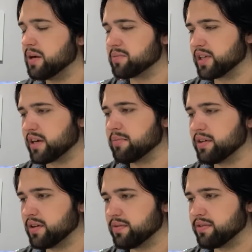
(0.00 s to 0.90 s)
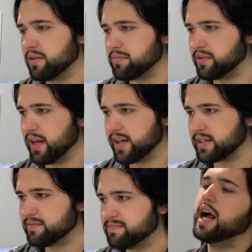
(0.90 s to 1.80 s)
going to cut myself some slack.
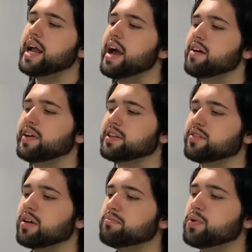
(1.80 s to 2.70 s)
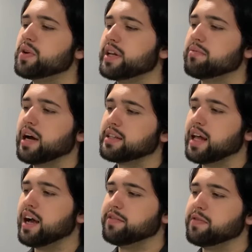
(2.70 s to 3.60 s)
I have at some point in my
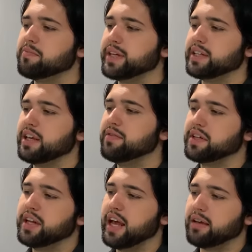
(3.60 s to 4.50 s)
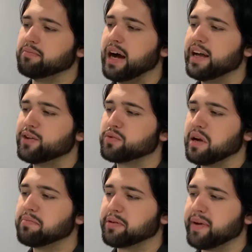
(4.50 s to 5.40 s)
life been given a mild
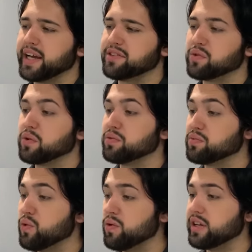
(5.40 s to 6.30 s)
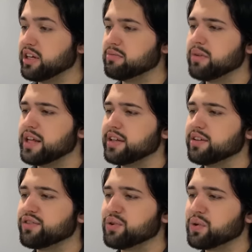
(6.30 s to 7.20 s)
reprimand or warning by the
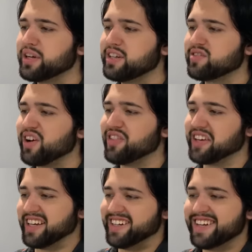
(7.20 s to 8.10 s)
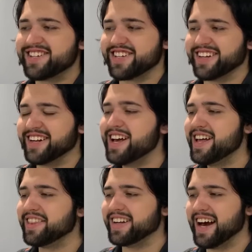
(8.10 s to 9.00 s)
authorities on the condition
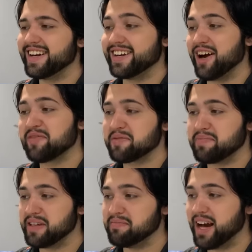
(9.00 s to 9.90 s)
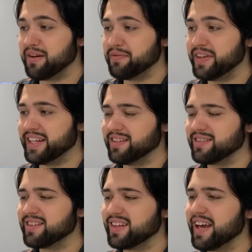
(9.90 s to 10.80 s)
that I did not repeat my
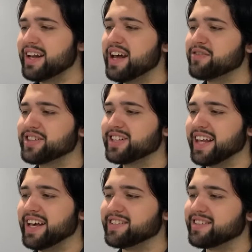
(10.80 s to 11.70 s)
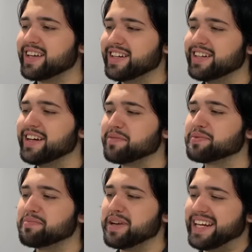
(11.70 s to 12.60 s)
offense, yet nevertheless ended
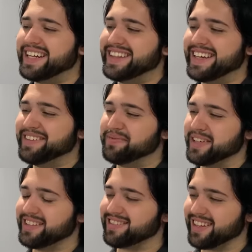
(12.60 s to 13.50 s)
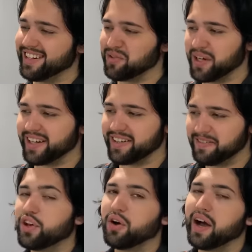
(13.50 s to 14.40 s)
up repeating the offense anyway.
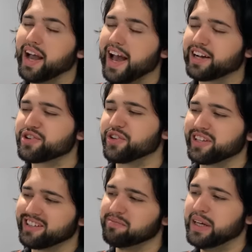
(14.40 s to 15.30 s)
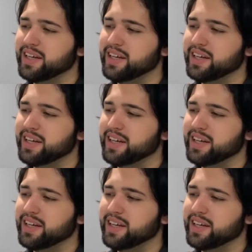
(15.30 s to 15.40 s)
So I actually